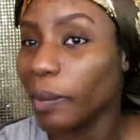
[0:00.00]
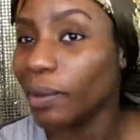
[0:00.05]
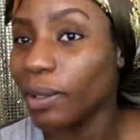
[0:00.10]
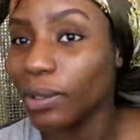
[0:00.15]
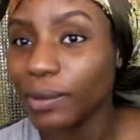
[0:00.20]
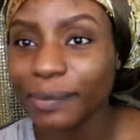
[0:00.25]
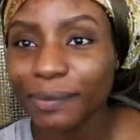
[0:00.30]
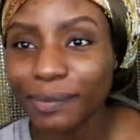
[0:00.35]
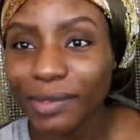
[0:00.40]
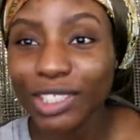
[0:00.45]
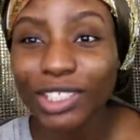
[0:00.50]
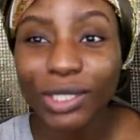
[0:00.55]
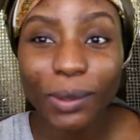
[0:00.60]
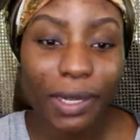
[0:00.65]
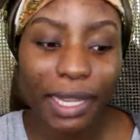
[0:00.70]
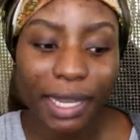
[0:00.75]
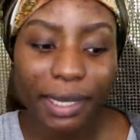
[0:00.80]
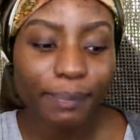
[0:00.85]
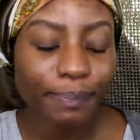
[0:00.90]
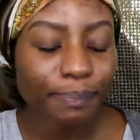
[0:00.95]
So now
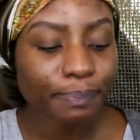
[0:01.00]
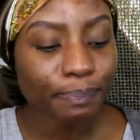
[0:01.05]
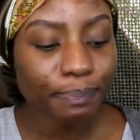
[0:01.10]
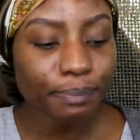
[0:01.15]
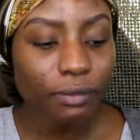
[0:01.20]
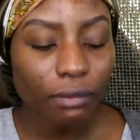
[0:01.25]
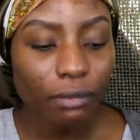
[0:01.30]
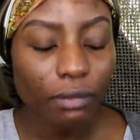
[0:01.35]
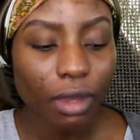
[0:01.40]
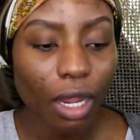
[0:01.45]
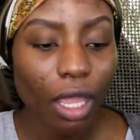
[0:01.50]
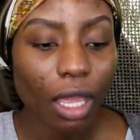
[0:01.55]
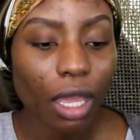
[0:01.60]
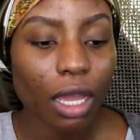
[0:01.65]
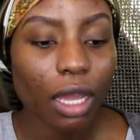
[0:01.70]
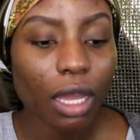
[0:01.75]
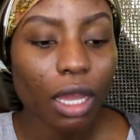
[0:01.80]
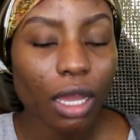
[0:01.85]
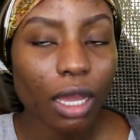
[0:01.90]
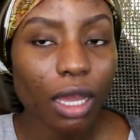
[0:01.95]
we've reached the end of the
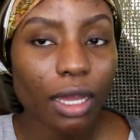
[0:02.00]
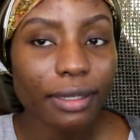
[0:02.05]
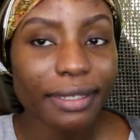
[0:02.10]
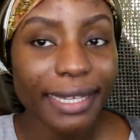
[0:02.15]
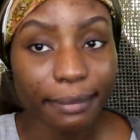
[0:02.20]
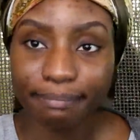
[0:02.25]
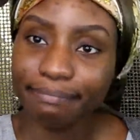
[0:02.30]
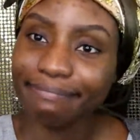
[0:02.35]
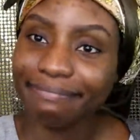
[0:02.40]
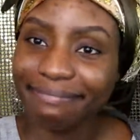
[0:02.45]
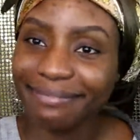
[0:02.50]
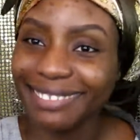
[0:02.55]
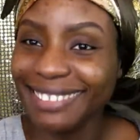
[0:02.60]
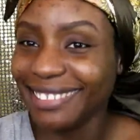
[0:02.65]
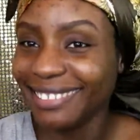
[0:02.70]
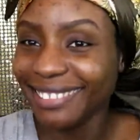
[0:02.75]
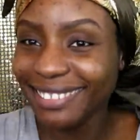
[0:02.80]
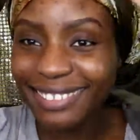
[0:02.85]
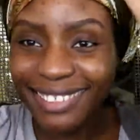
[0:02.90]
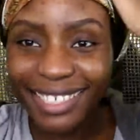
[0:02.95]
tutorial.
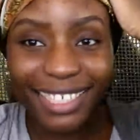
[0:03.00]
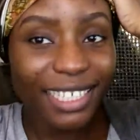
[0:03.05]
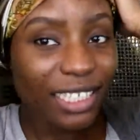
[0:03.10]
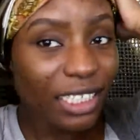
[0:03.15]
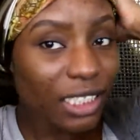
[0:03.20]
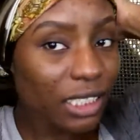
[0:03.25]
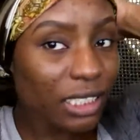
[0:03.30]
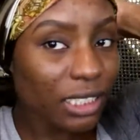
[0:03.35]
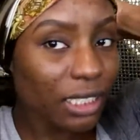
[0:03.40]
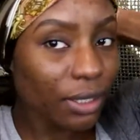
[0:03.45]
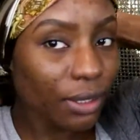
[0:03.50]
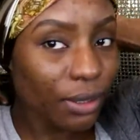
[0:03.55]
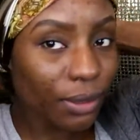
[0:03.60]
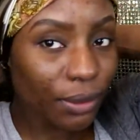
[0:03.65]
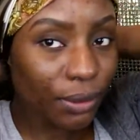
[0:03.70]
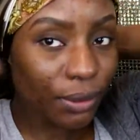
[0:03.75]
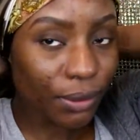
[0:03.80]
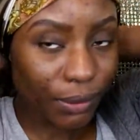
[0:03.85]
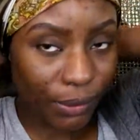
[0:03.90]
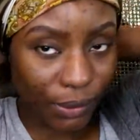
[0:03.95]
I really
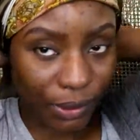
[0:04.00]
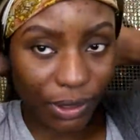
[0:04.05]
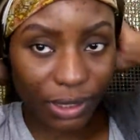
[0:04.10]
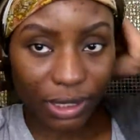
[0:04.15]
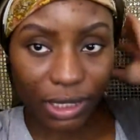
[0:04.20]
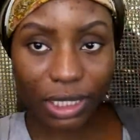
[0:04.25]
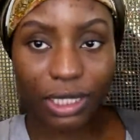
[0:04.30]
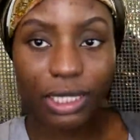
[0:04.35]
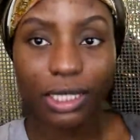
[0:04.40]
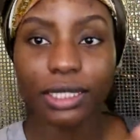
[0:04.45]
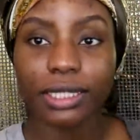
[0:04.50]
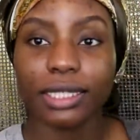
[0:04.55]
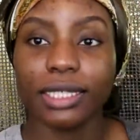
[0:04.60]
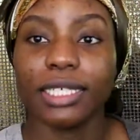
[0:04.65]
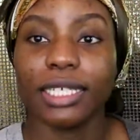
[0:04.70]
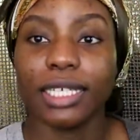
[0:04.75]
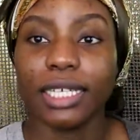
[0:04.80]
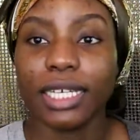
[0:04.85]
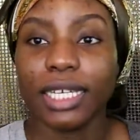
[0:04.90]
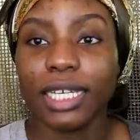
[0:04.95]
hope you guys learned
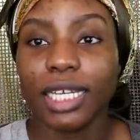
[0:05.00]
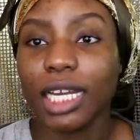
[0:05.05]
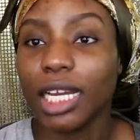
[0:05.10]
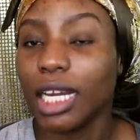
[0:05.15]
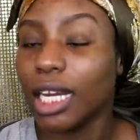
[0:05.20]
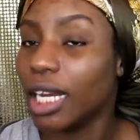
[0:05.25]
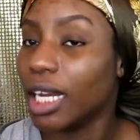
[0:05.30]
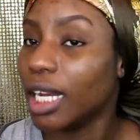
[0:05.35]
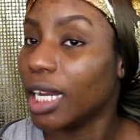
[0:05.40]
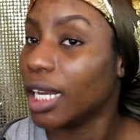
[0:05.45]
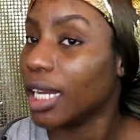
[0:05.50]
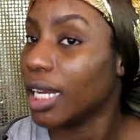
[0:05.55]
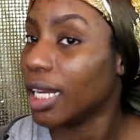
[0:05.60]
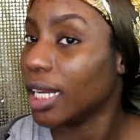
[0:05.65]
something new,